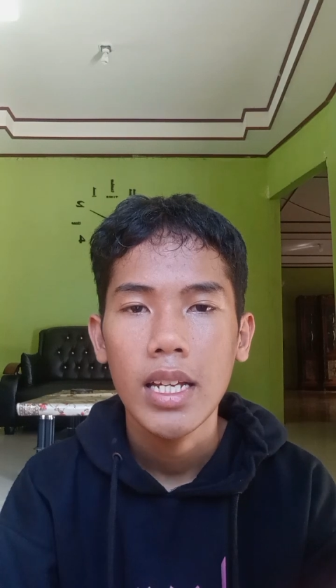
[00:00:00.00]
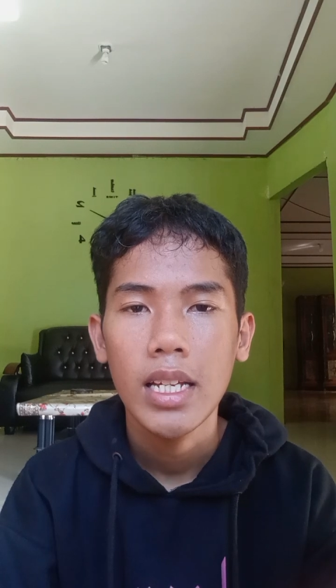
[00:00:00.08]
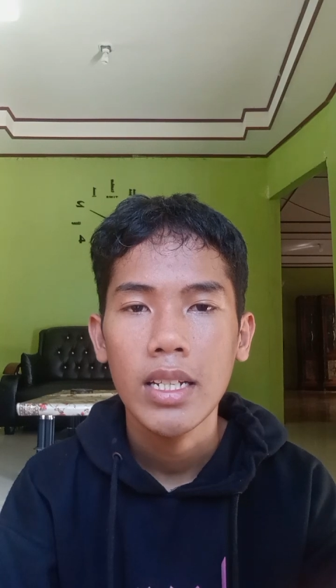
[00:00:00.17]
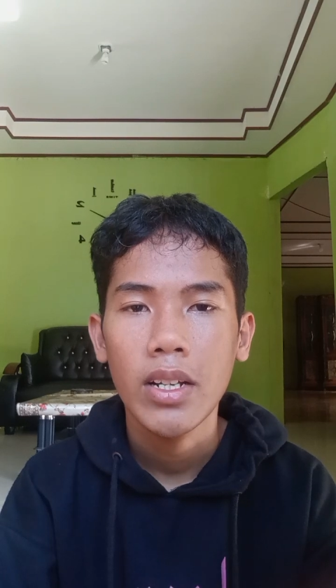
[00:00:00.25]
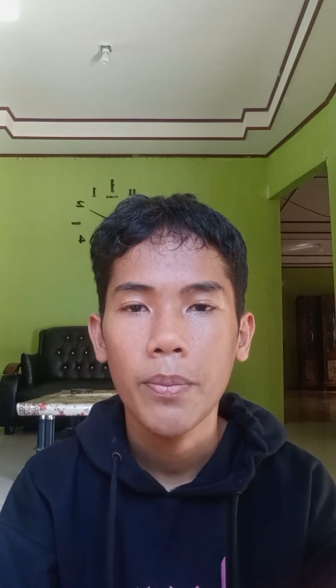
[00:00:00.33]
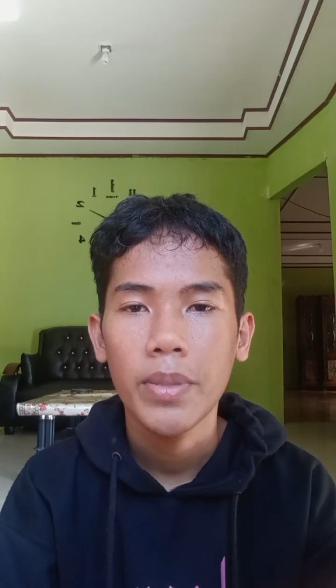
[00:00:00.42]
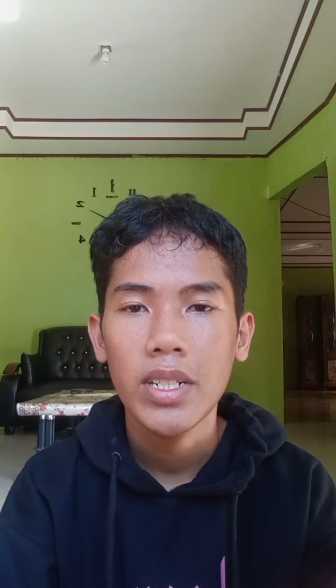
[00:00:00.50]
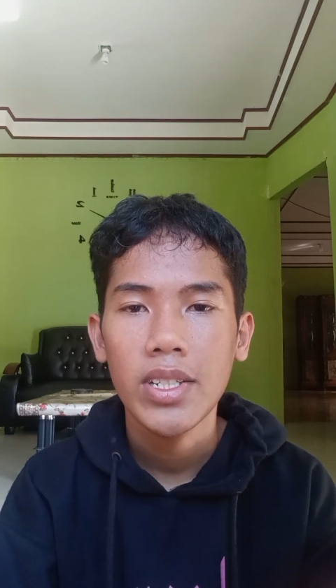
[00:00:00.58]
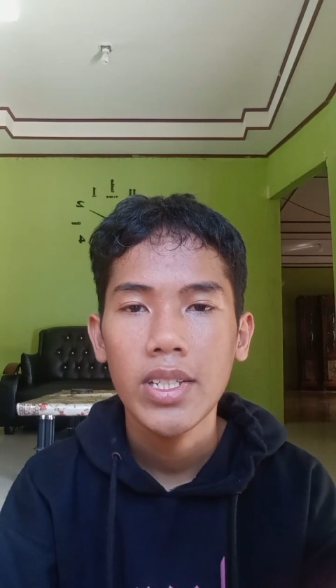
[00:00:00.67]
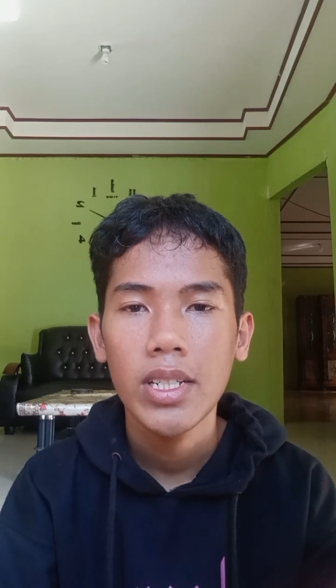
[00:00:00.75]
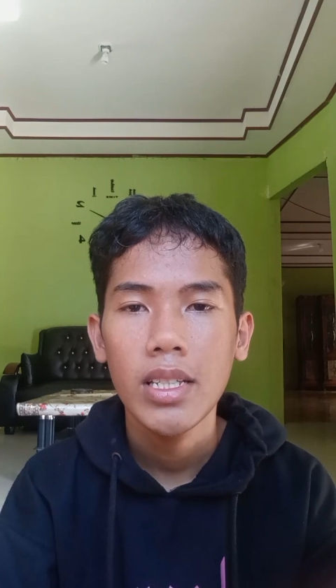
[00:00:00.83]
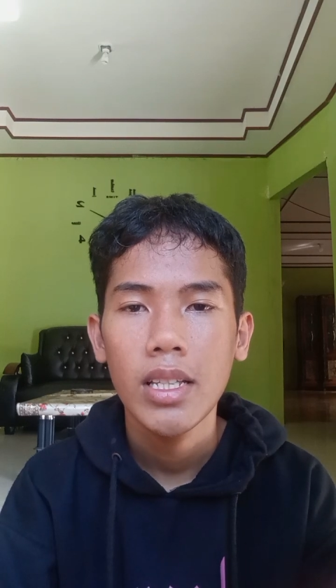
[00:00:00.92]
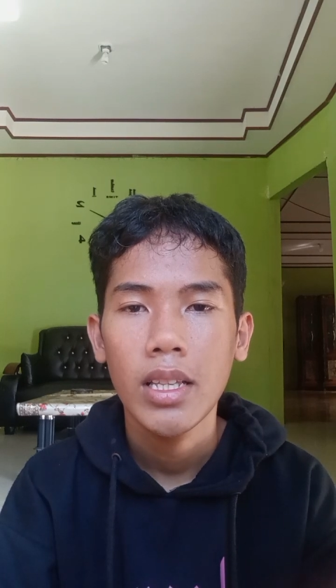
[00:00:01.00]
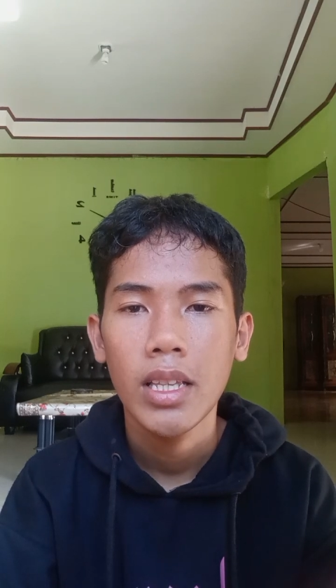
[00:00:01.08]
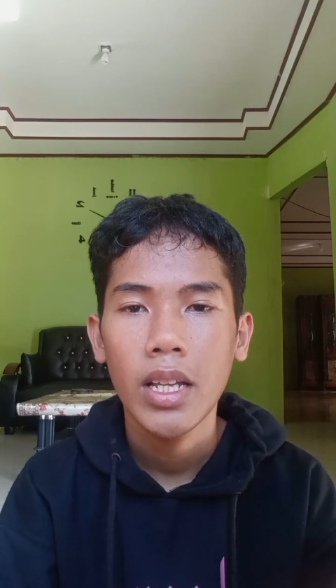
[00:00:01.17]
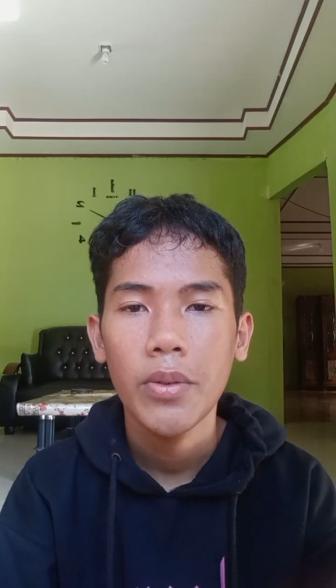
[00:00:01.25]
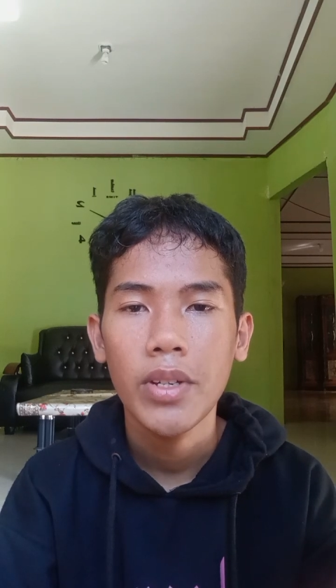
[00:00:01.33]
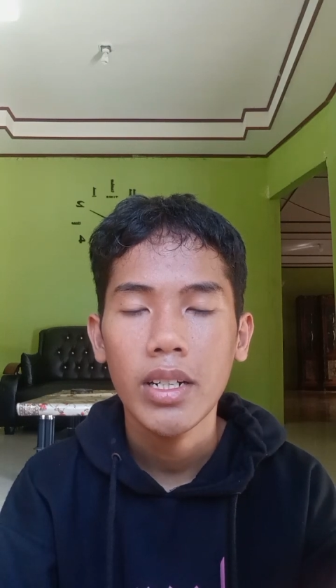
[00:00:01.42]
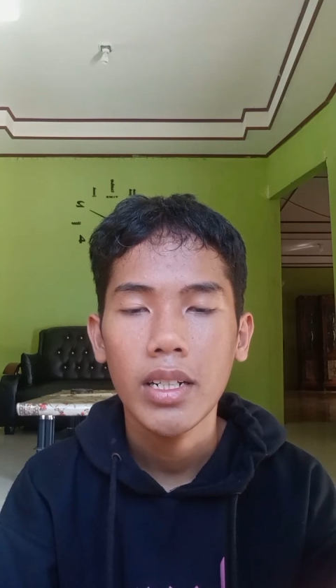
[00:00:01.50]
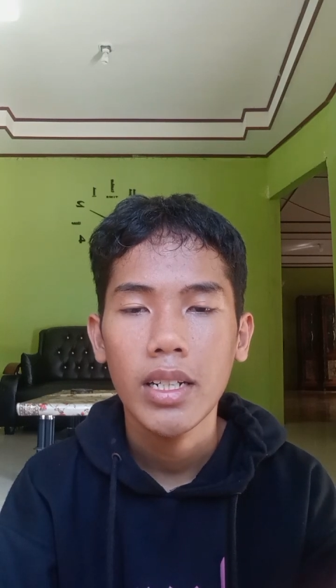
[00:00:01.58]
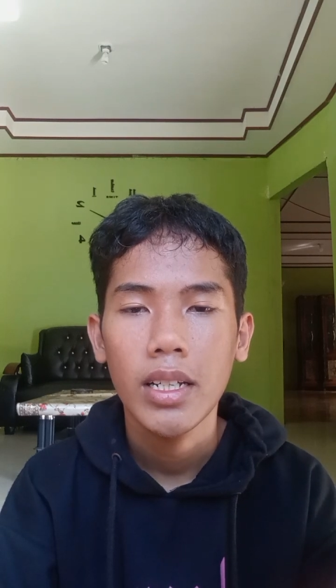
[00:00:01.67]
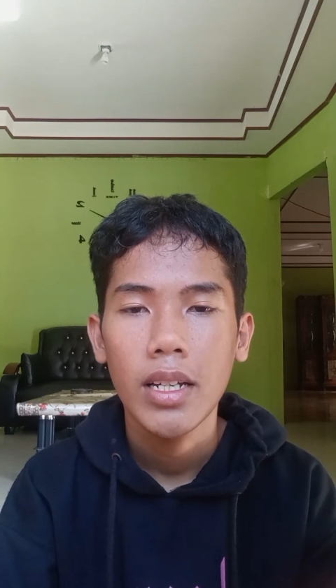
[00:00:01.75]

in Cooperstown, New York.